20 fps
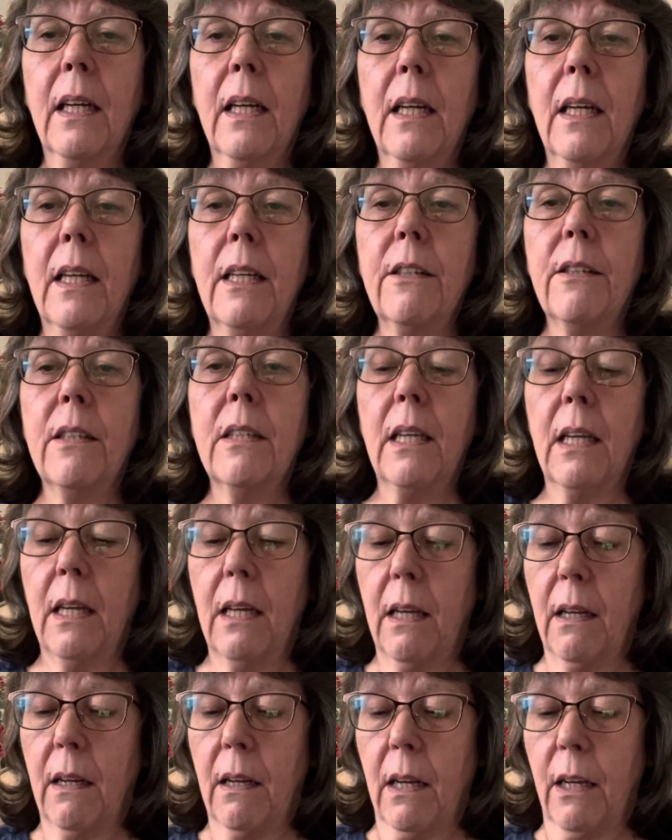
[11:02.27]
It's
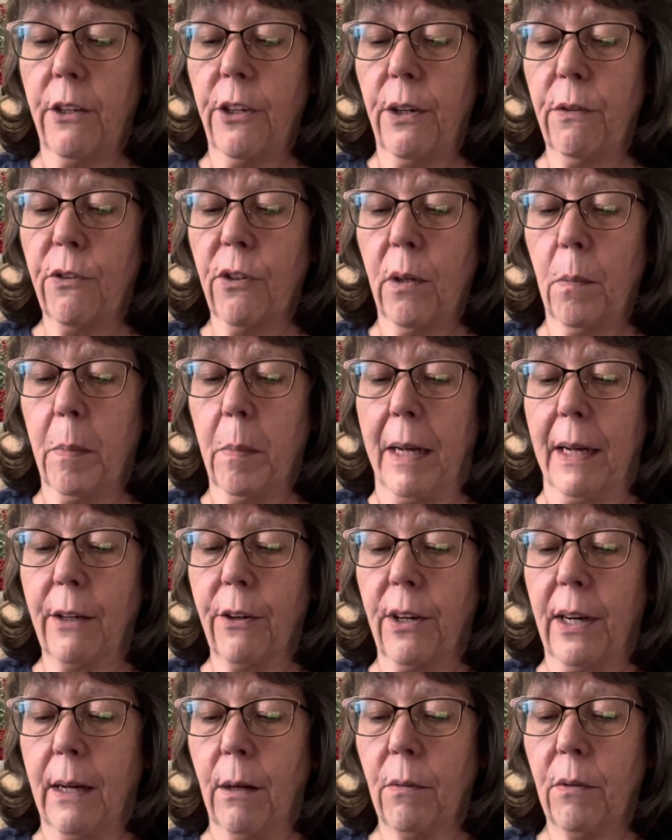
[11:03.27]
a neutral
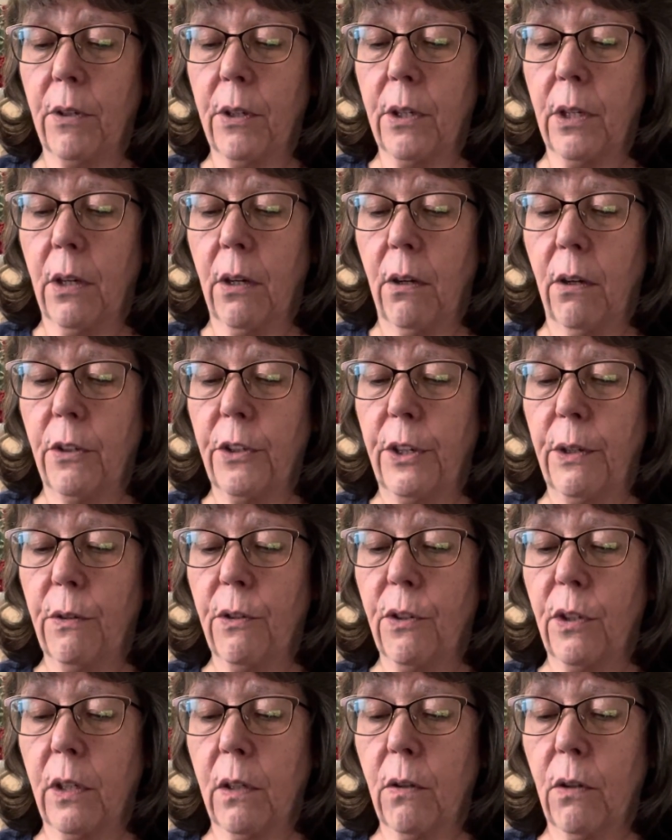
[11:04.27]
background or
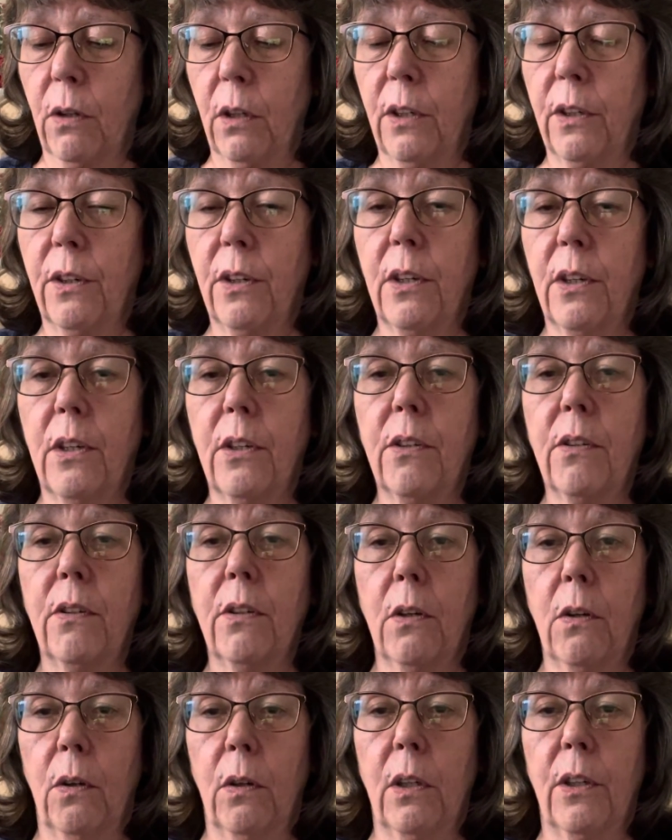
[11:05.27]
neutral
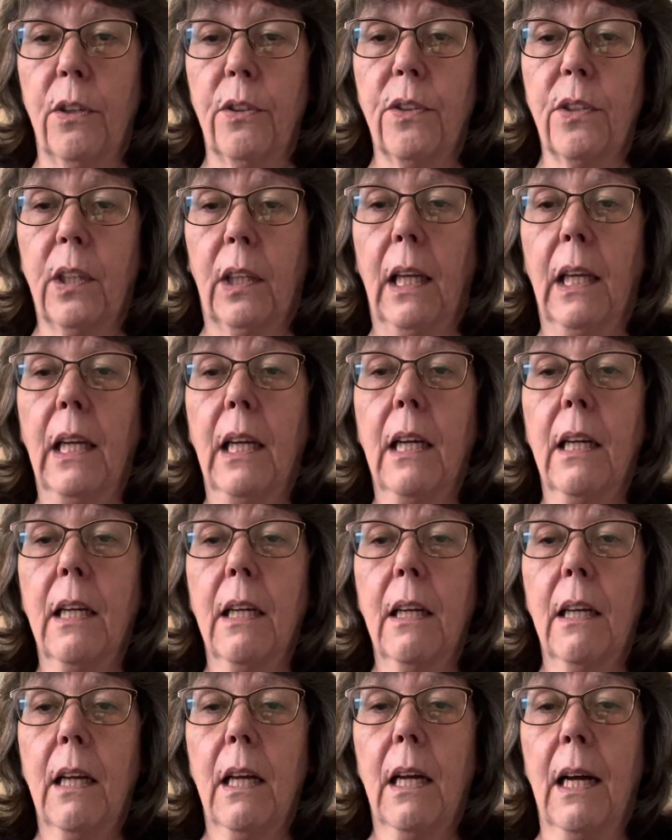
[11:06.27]
colours
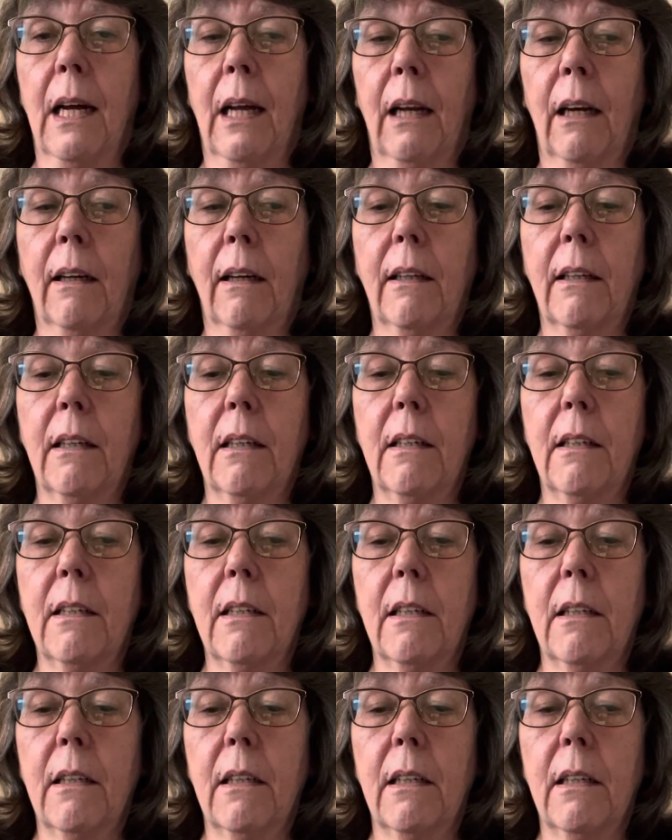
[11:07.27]
and
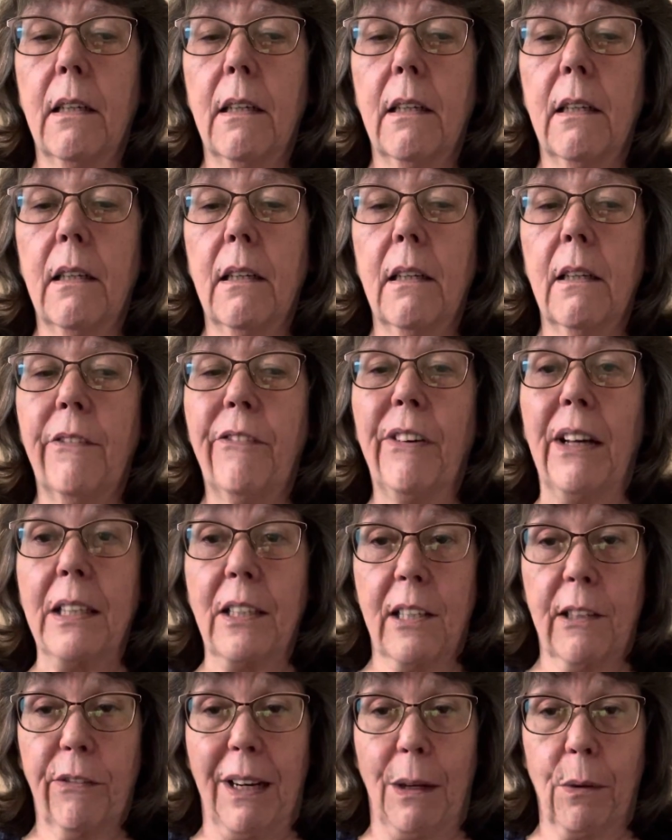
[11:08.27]

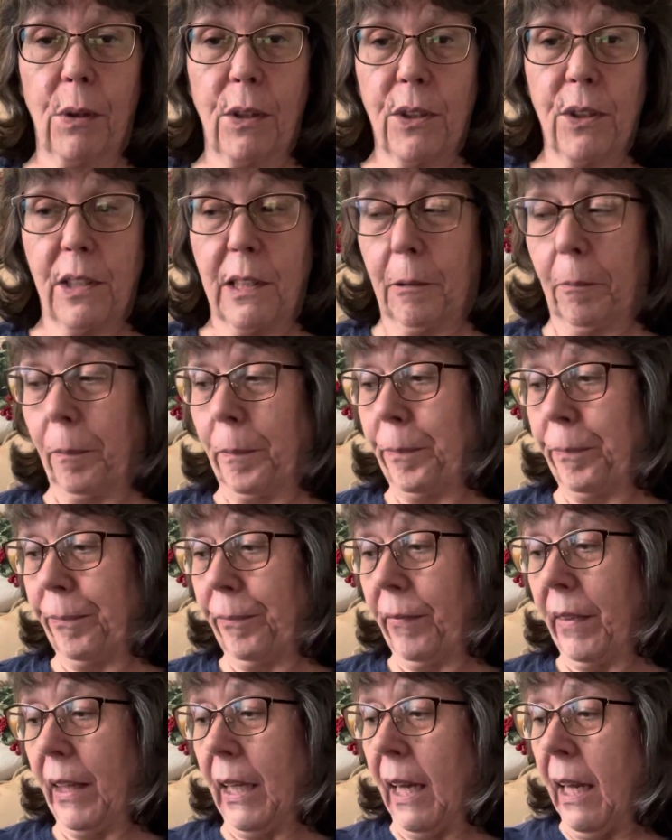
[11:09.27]
fancy flowers.
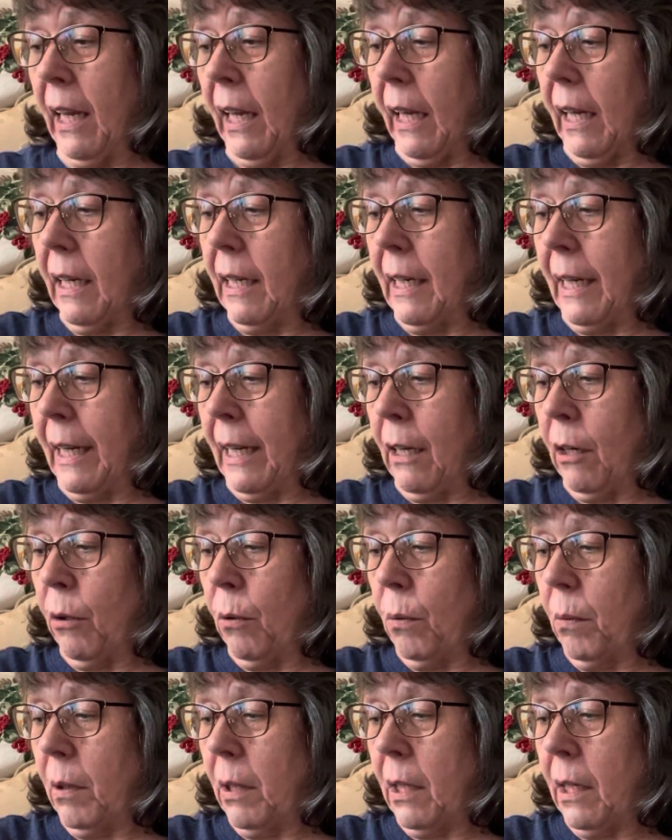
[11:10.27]

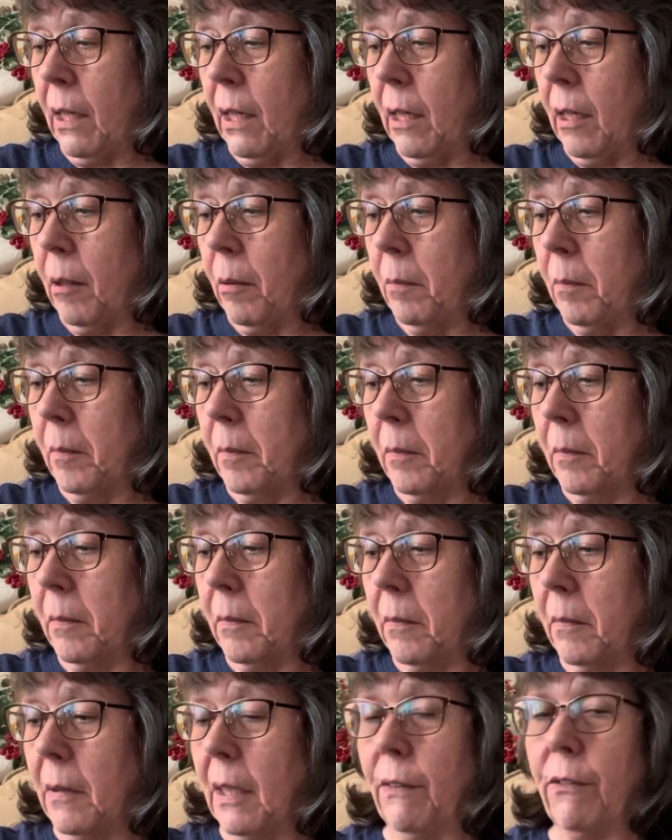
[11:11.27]
Now
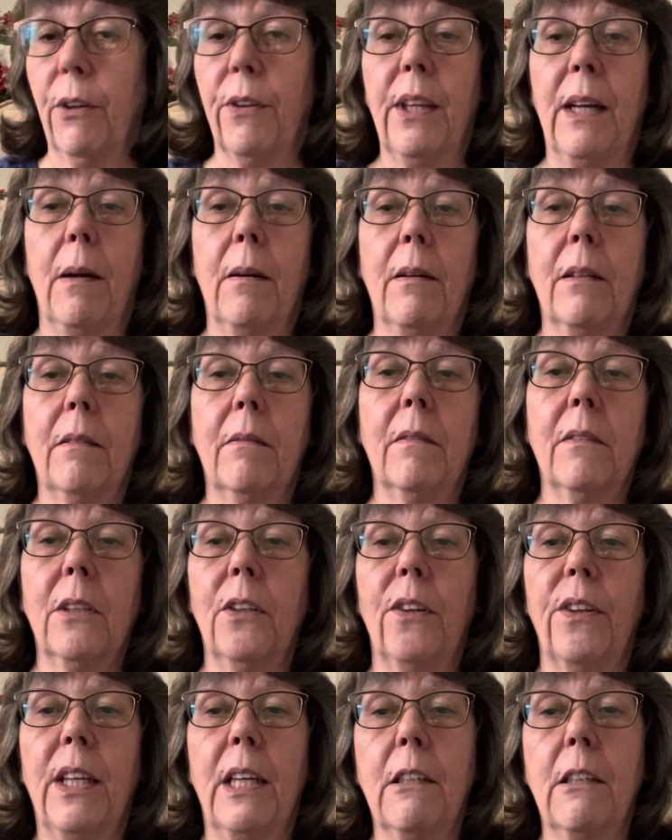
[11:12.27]
I've got that
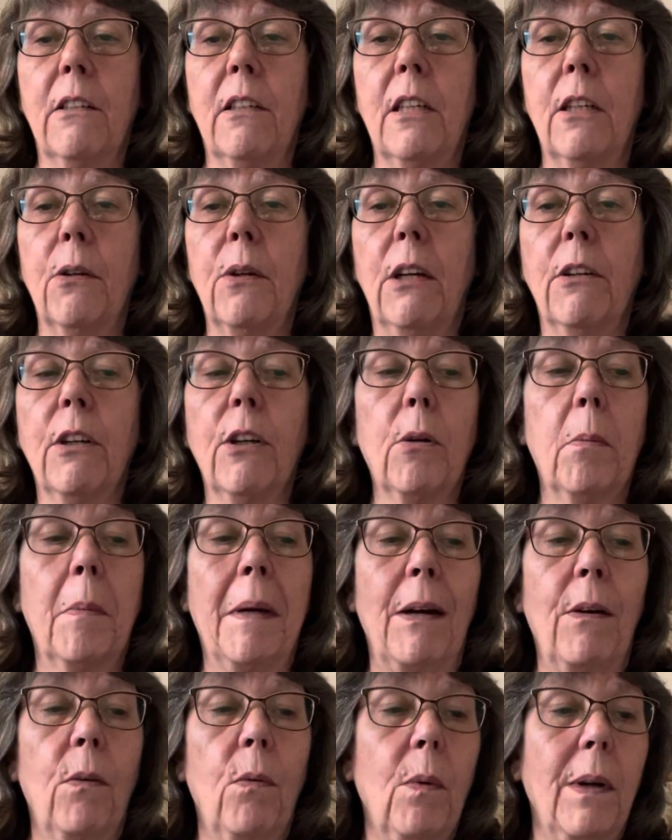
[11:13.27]
to do it, and I come
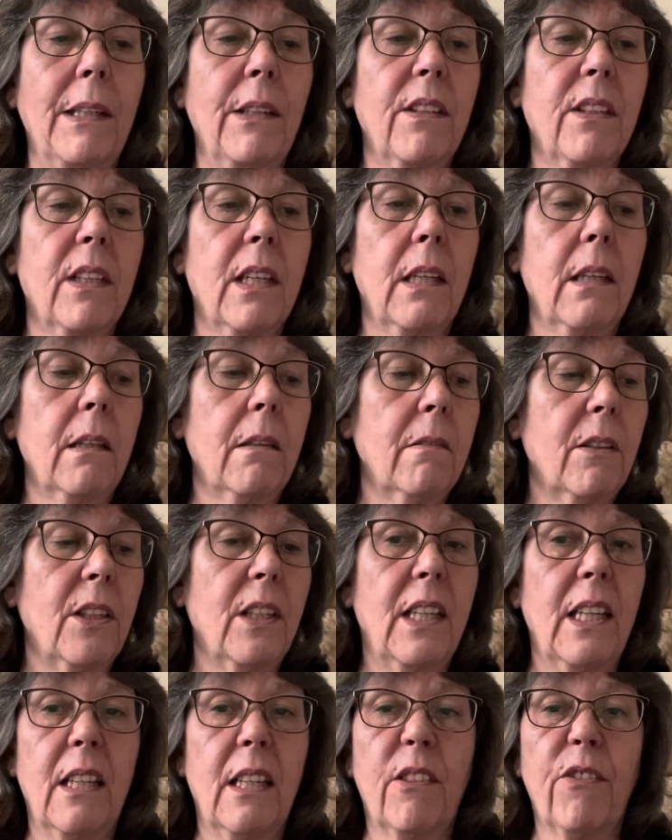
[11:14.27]
out on Wednesday.
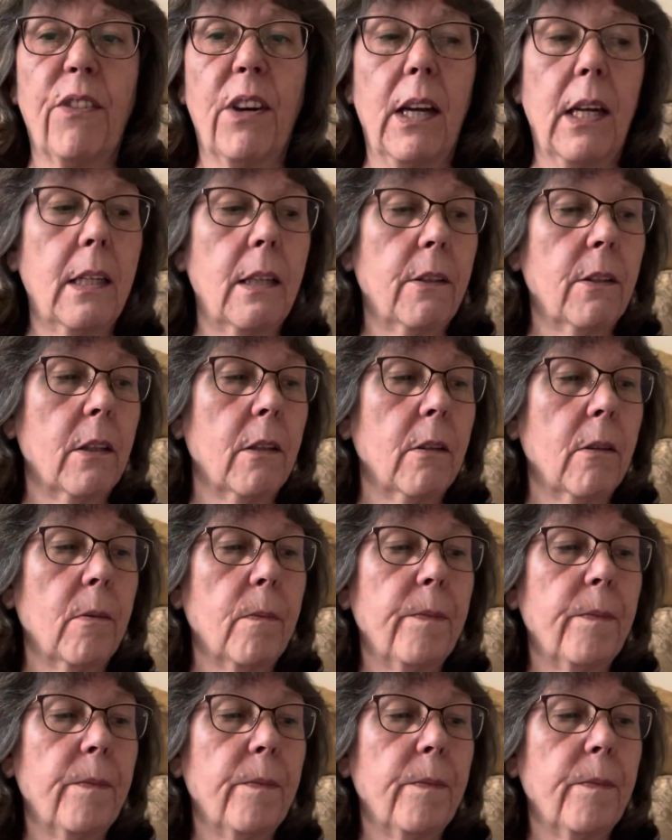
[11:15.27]
Today's Friday, so